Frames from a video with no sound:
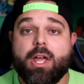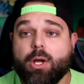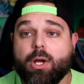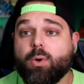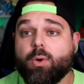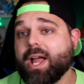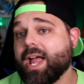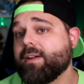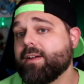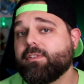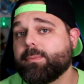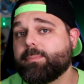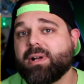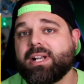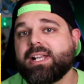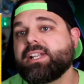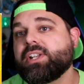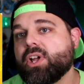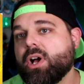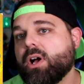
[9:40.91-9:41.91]
who
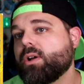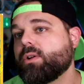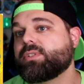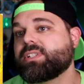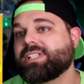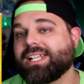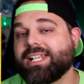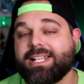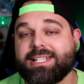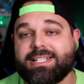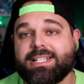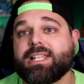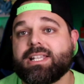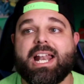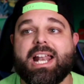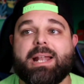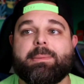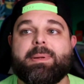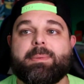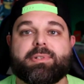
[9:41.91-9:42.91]
everybody knows and is a
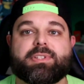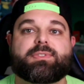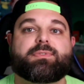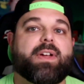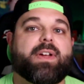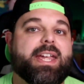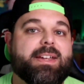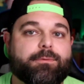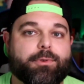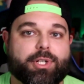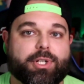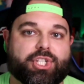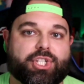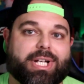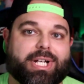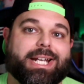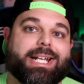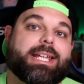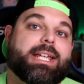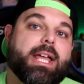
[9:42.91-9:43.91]
lot of people's favorite
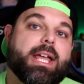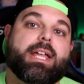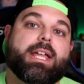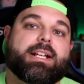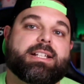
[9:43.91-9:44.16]
shiny